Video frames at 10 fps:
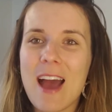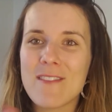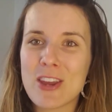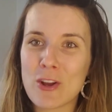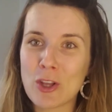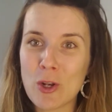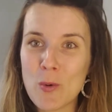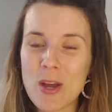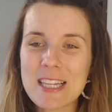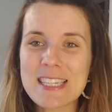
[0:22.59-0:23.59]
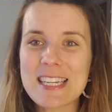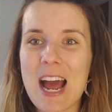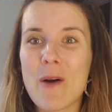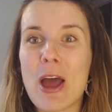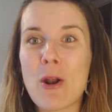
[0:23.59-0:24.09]
having your little ones
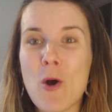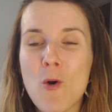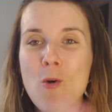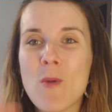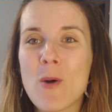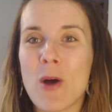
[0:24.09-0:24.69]
now at home